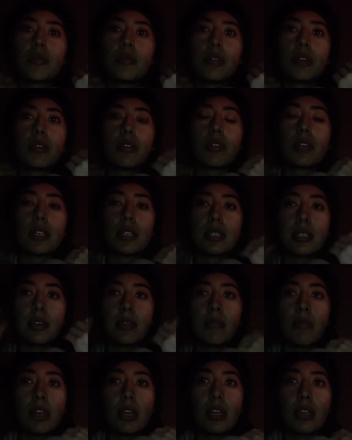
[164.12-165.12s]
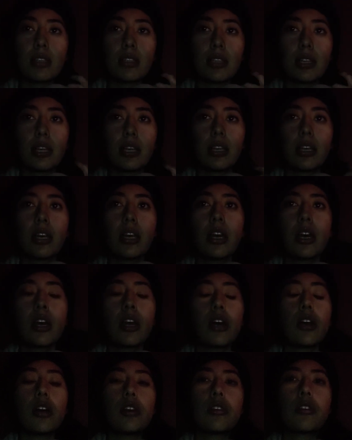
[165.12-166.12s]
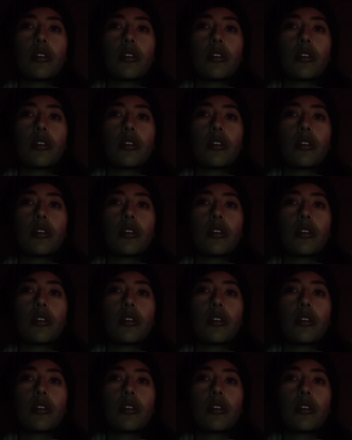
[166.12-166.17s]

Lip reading: me, or they see me as an